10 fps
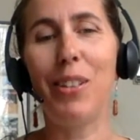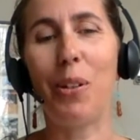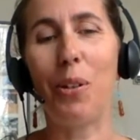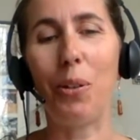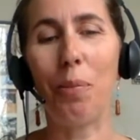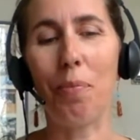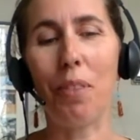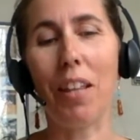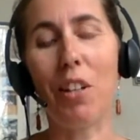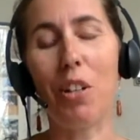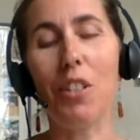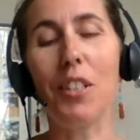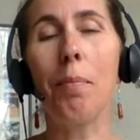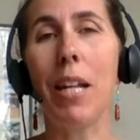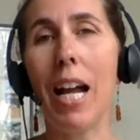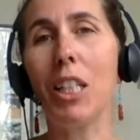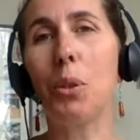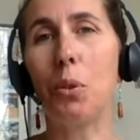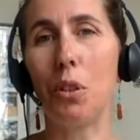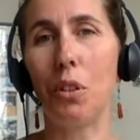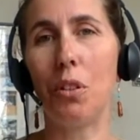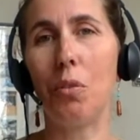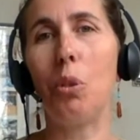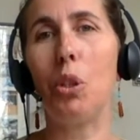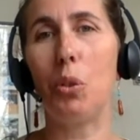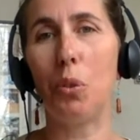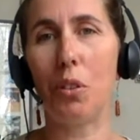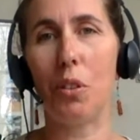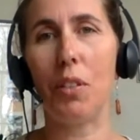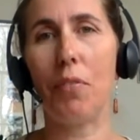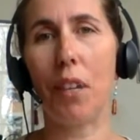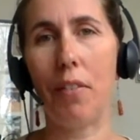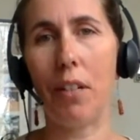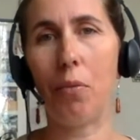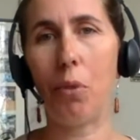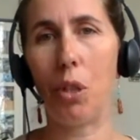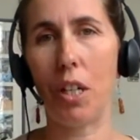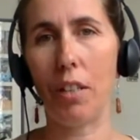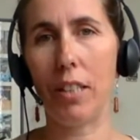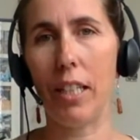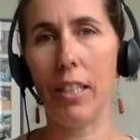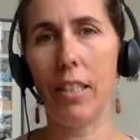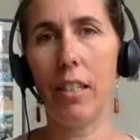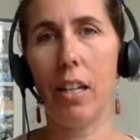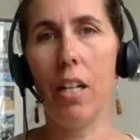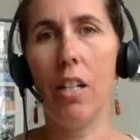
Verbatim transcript: So there are some natural reducers of 5-alpha reductase.